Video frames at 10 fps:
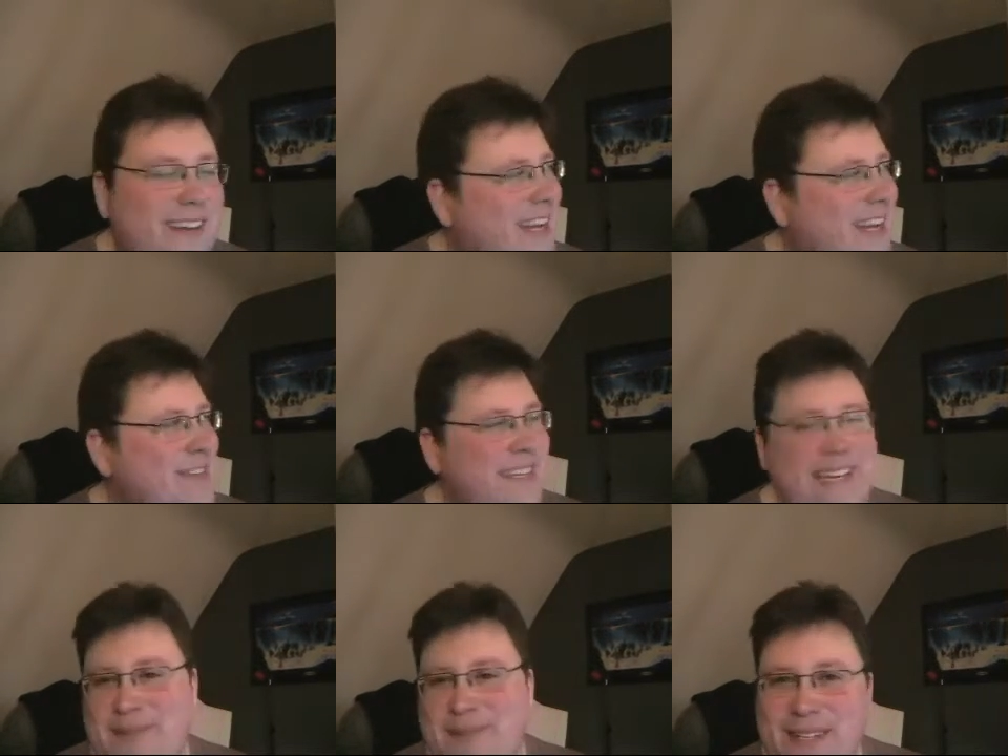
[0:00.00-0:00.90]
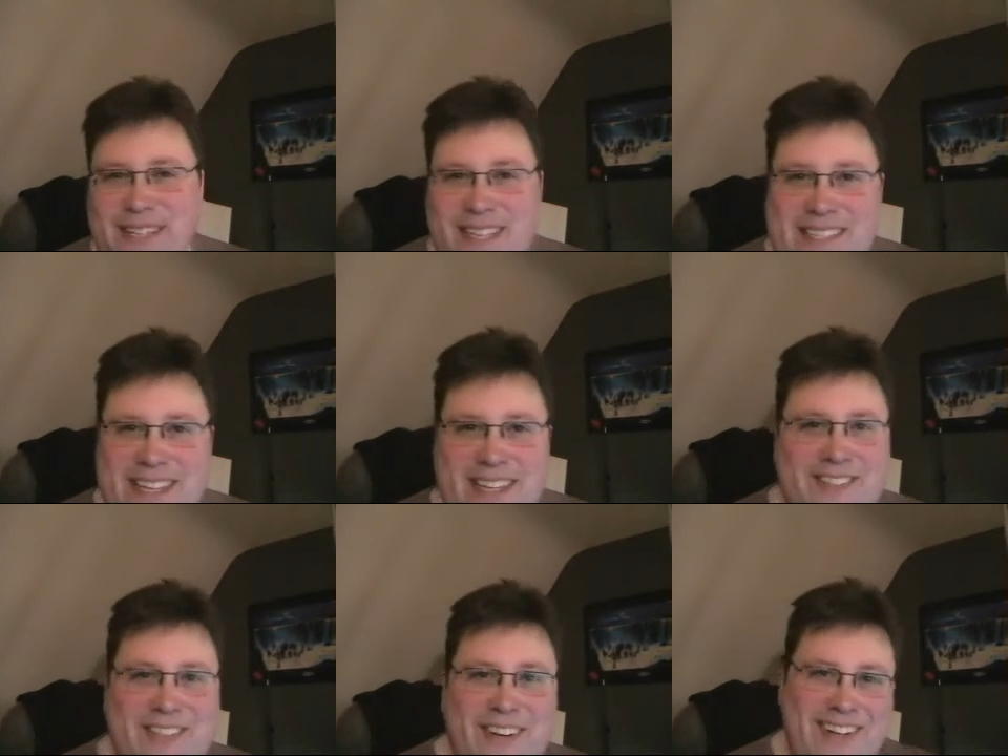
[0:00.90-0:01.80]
I don't think anybody gets that no more.